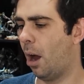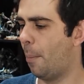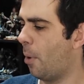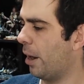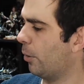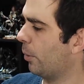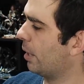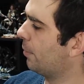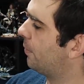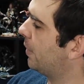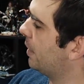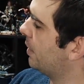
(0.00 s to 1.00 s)
I'm wondering
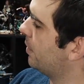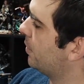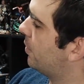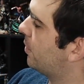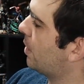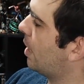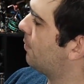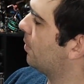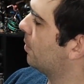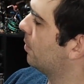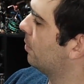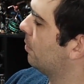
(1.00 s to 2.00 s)
if these
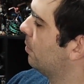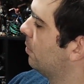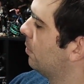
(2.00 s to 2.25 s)
7